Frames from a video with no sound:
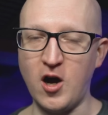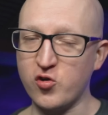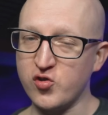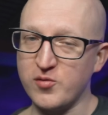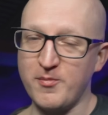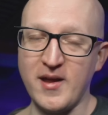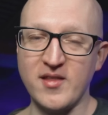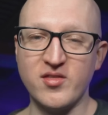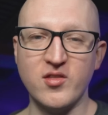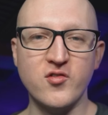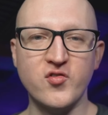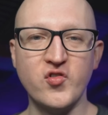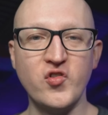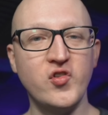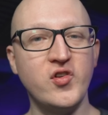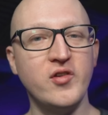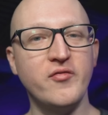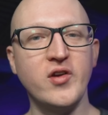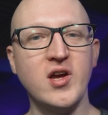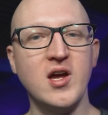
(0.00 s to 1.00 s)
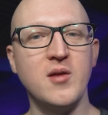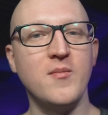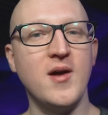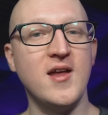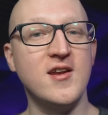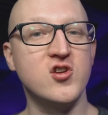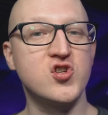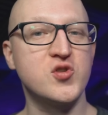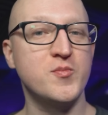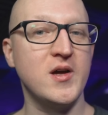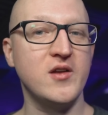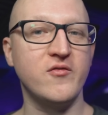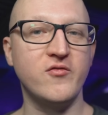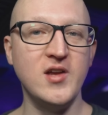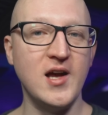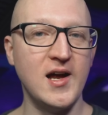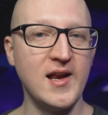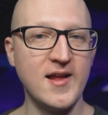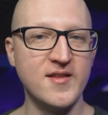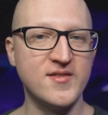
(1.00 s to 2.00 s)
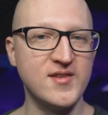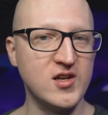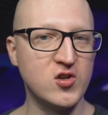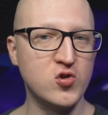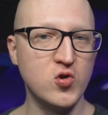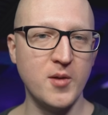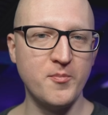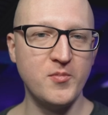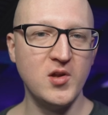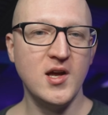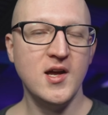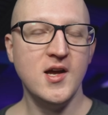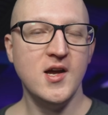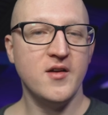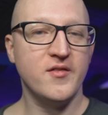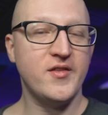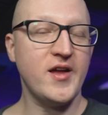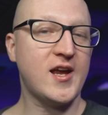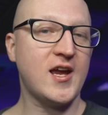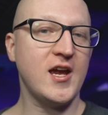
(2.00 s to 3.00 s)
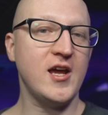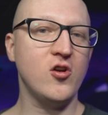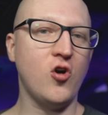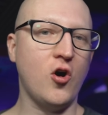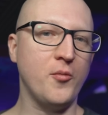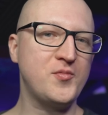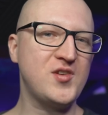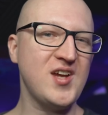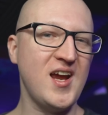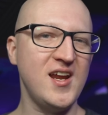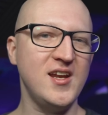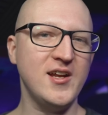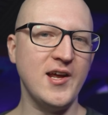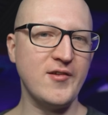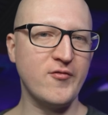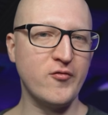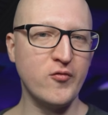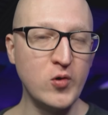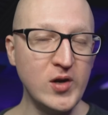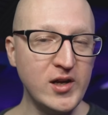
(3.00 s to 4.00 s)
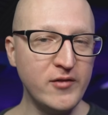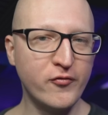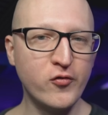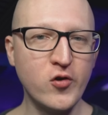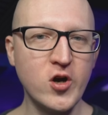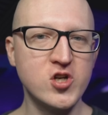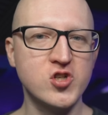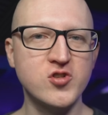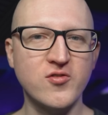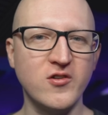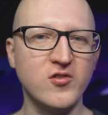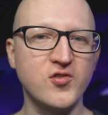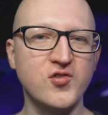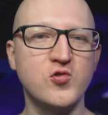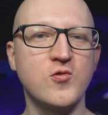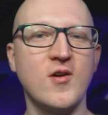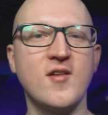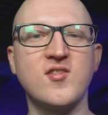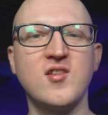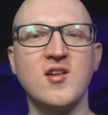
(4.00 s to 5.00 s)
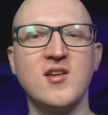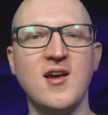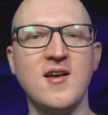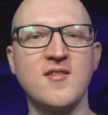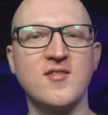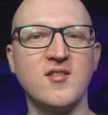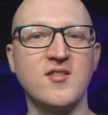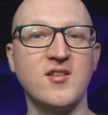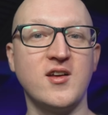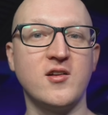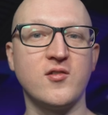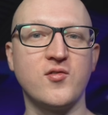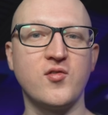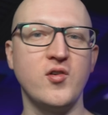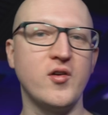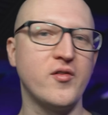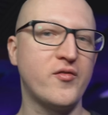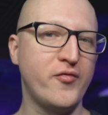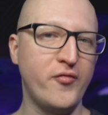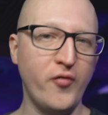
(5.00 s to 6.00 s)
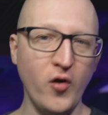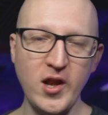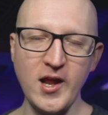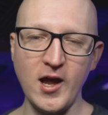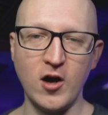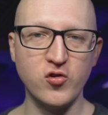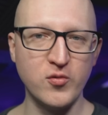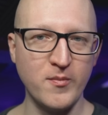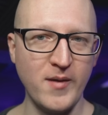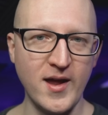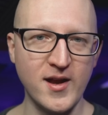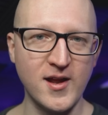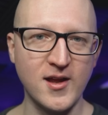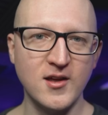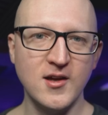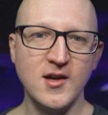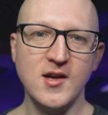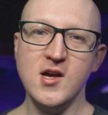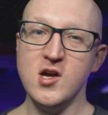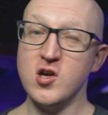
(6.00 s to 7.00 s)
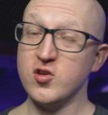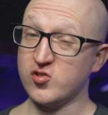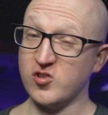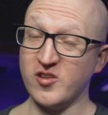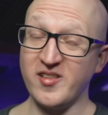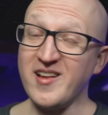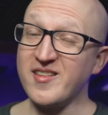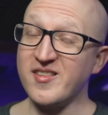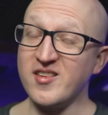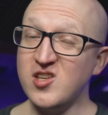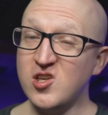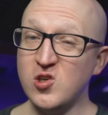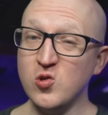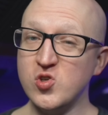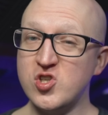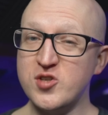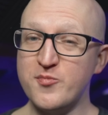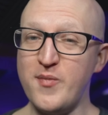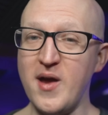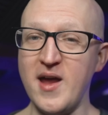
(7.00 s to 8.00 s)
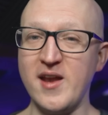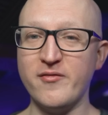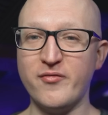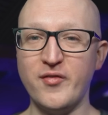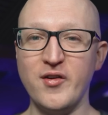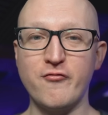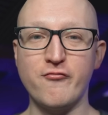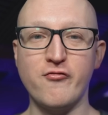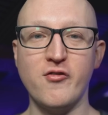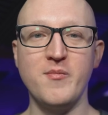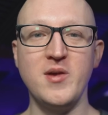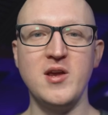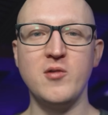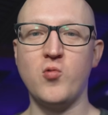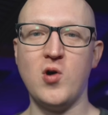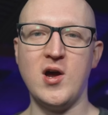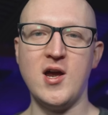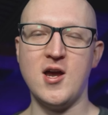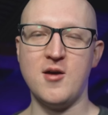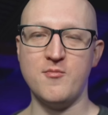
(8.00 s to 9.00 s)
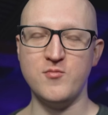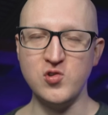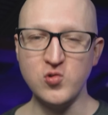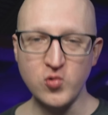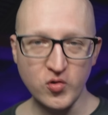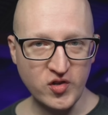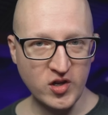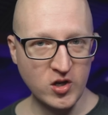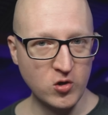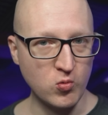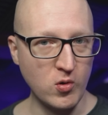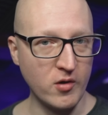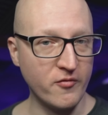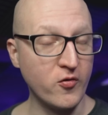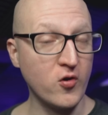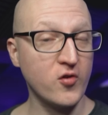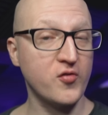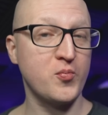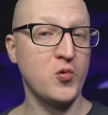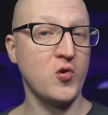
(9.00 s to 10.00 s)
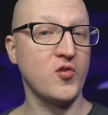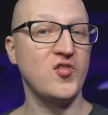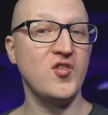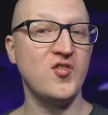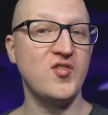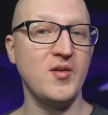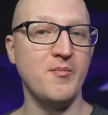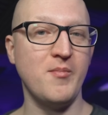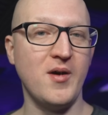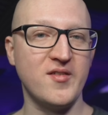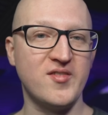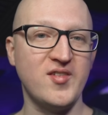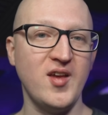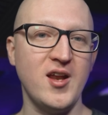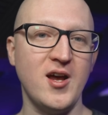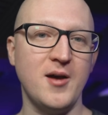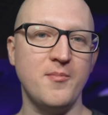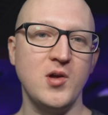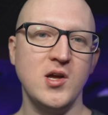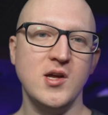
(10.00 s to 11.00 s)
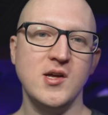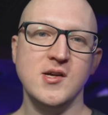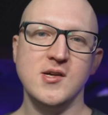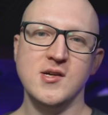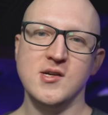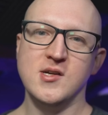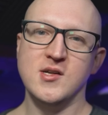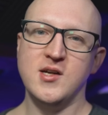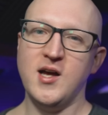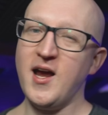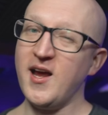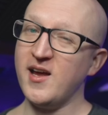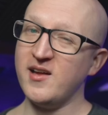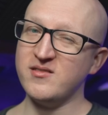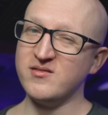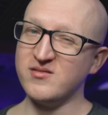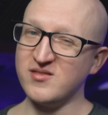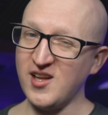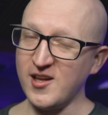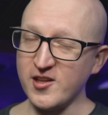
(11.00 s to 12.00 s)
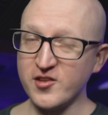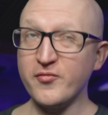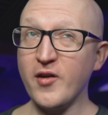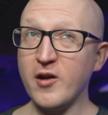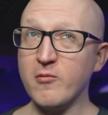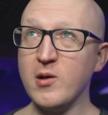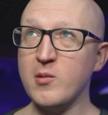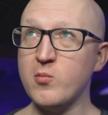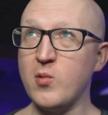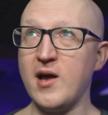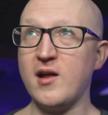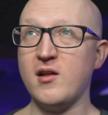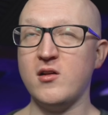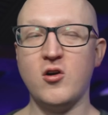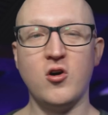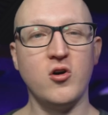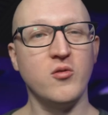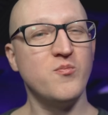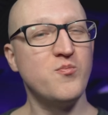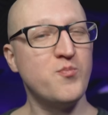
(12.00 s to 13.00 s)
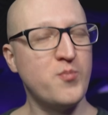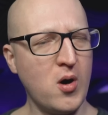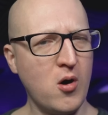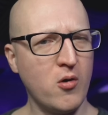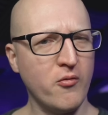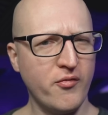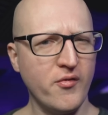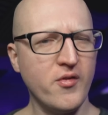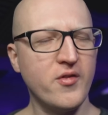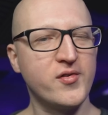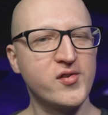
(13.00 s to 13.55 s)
automate the certificate management via Let's Encrypt they can obtain and refresh those trusted SSL certs fully automatic. So that's a huge benefit for me why I'm using reverse proxies in my setup. And that's very well on both